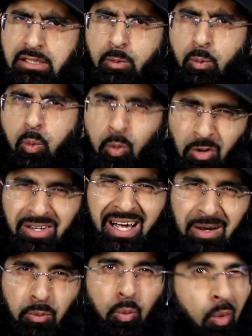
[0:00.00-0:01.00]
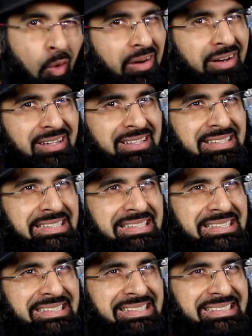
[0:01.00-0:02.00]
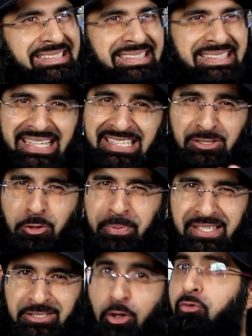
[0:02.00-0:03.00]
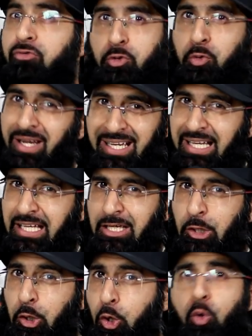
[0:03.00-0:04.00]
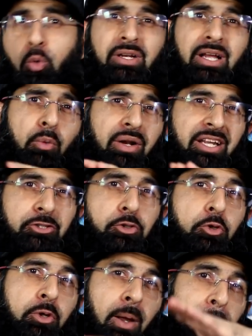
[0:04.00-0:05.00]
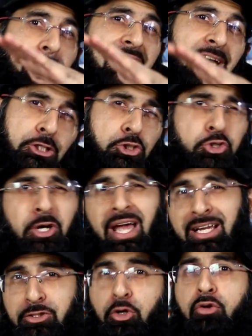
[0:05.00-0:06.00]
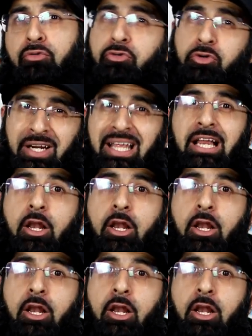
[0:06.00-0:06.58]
Would I want this to be solved quickly or would I want it to be dragged on for a little